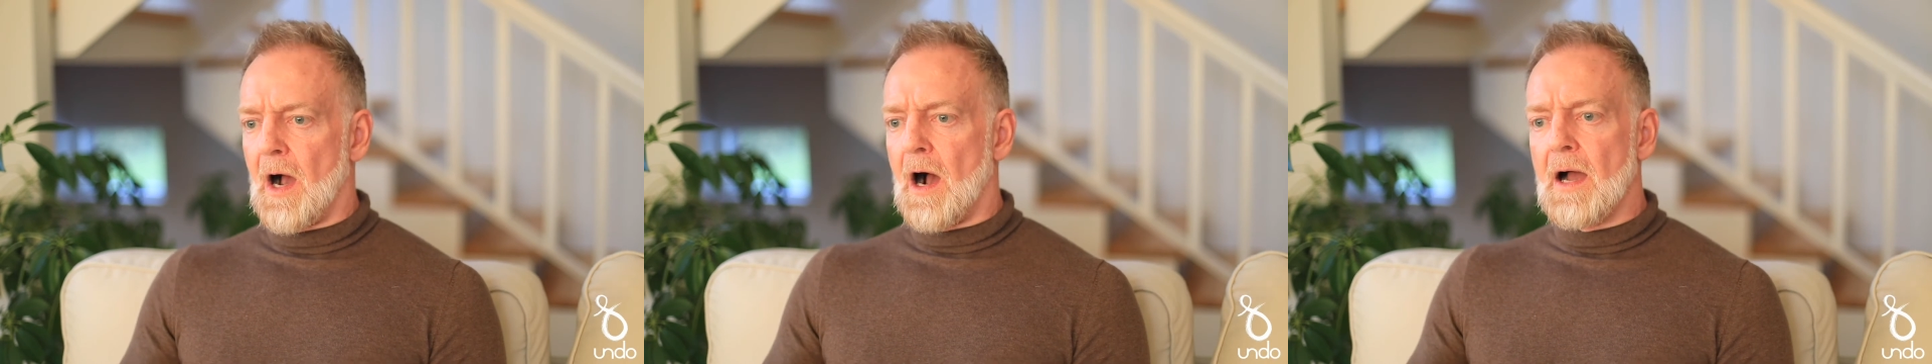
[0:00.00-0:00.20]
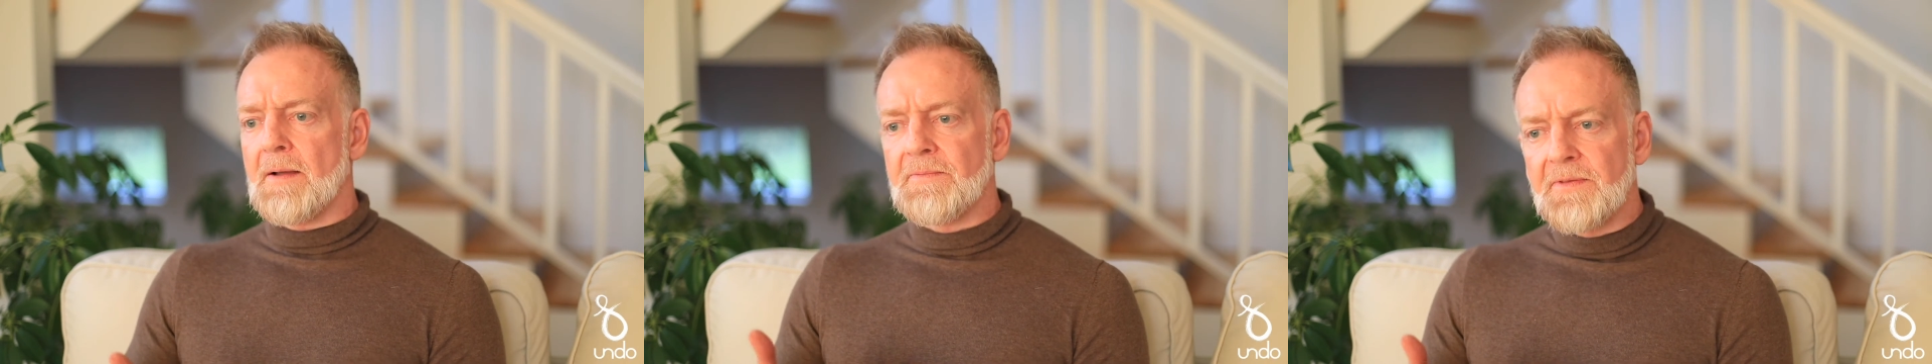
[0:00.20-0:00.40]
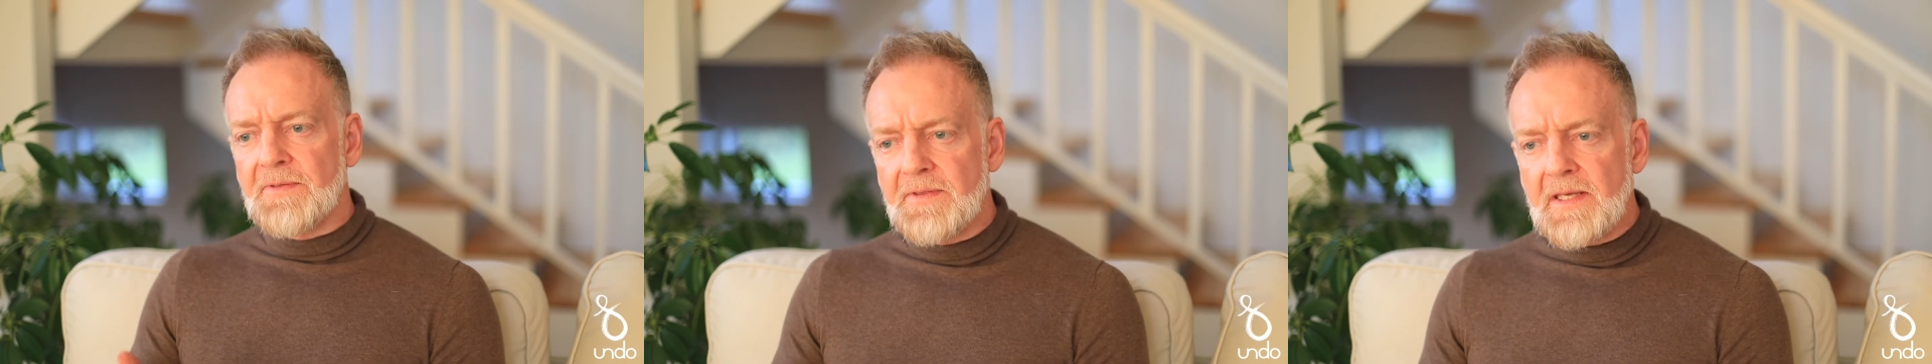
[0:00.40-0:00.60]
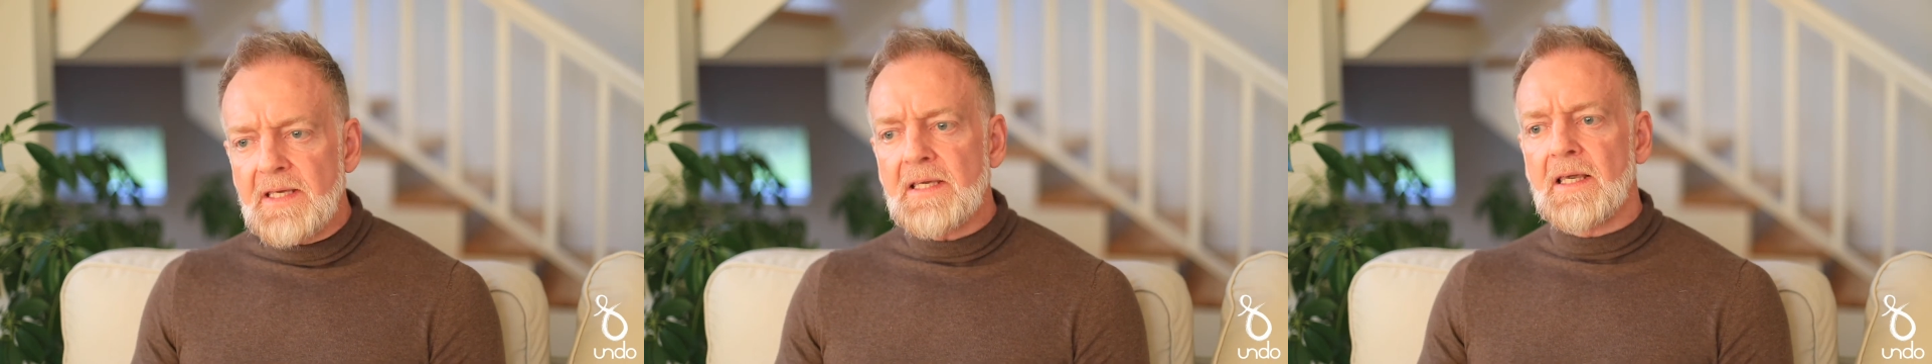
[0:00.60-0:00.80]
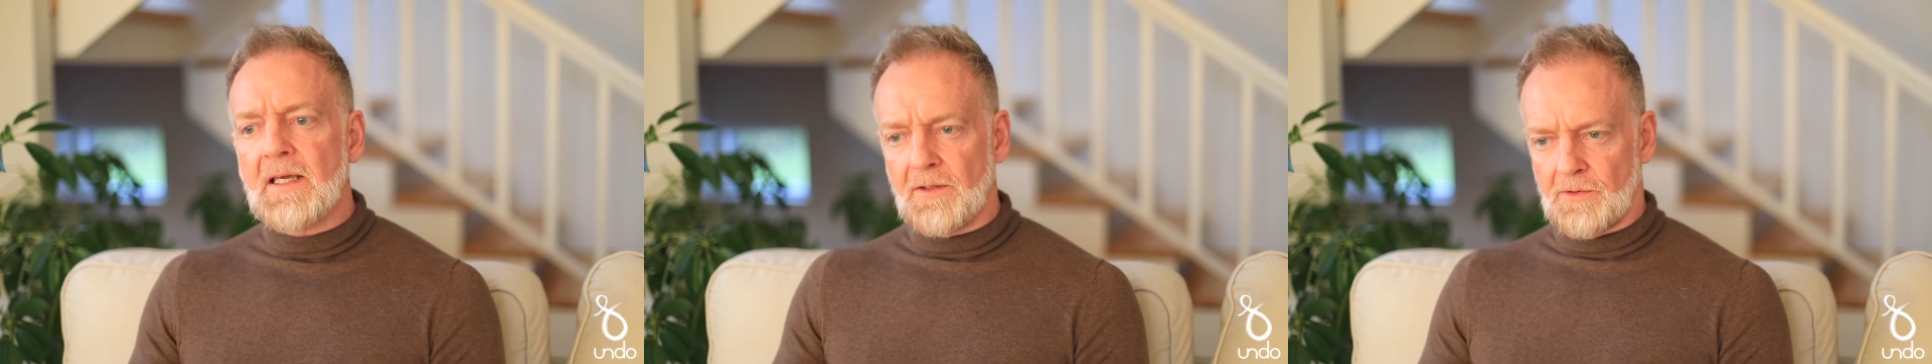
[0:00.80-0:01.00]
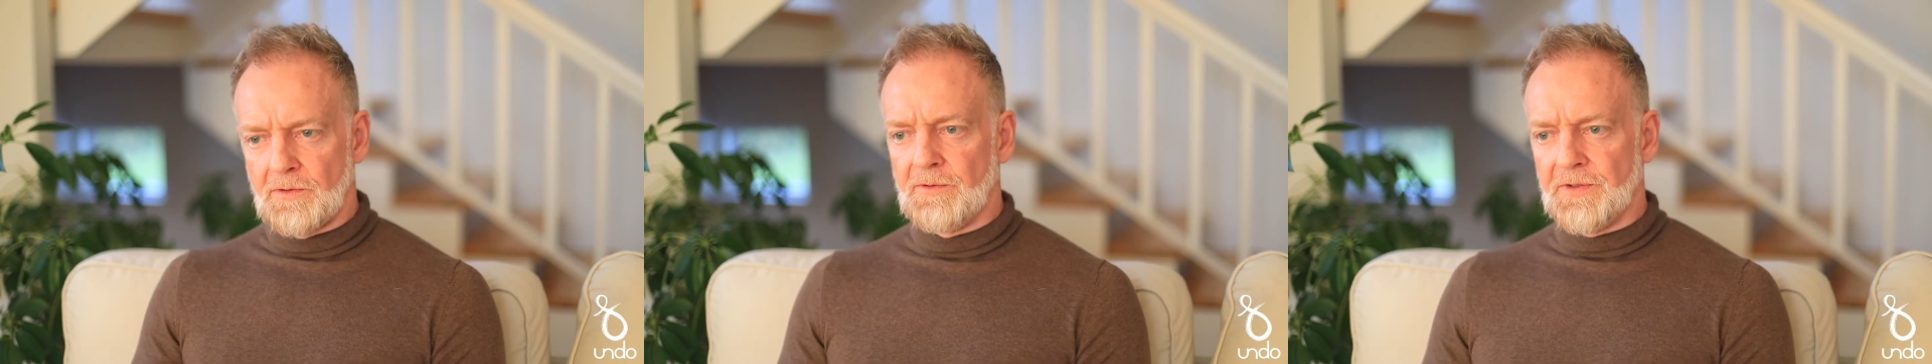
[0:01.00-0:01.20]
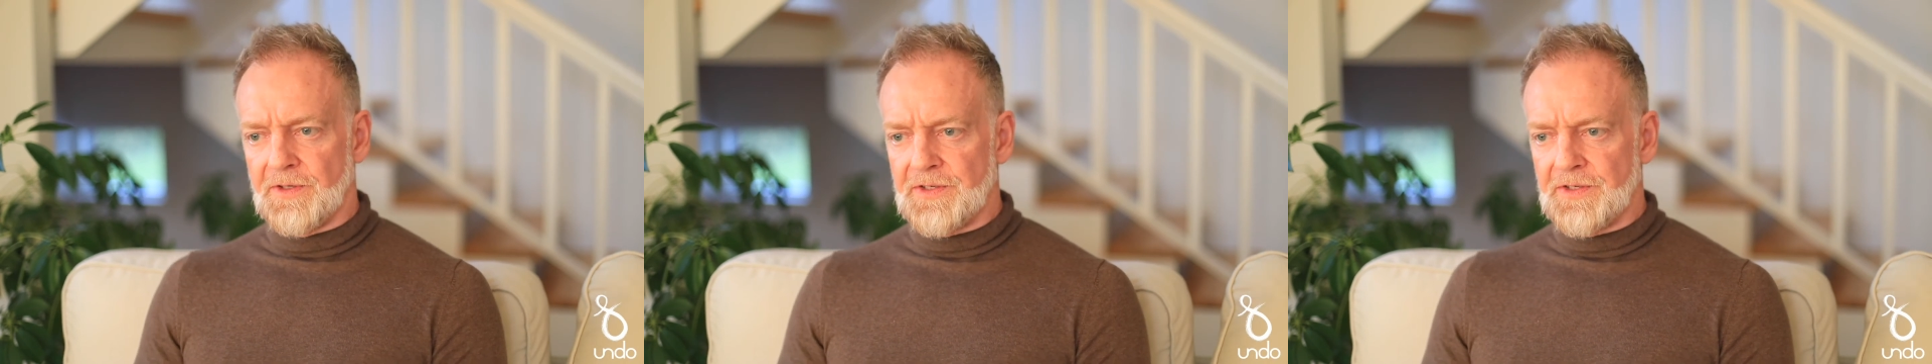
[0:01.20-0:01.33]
I'm thinking all the